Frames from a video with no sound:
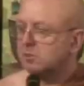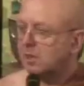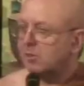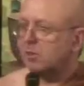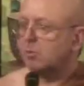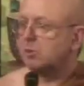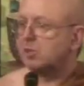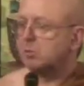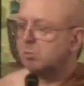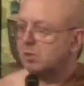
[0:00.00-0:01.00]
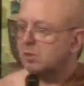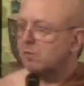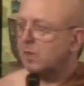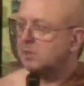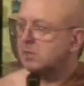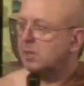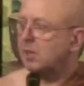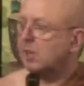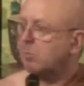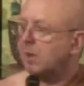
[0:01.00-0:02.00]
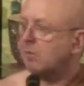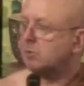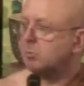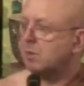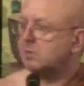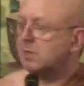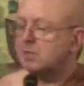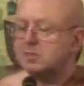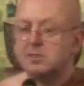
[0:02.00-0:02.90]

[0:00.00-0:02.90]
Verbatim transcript: nothing worked, but eventually he came out of his meditation.